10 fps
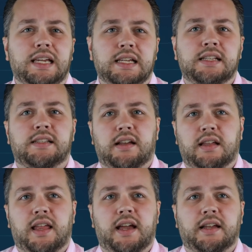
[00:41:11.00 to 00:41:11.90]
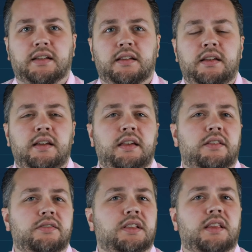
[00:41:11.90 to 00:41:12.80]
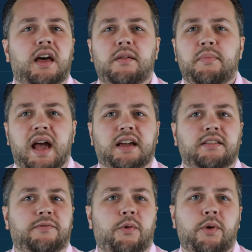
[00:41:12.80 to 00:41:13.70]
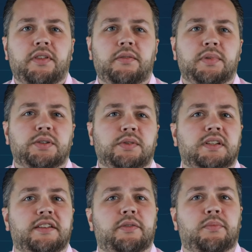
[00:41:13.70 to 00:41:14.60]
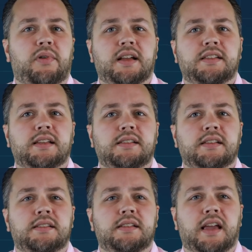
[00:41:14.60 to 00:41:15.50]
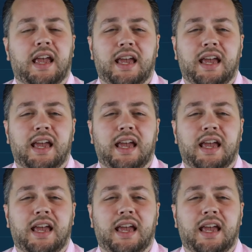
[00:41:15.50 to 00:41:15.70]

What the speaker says: is aligned. There's a lot of back and forth between the different processes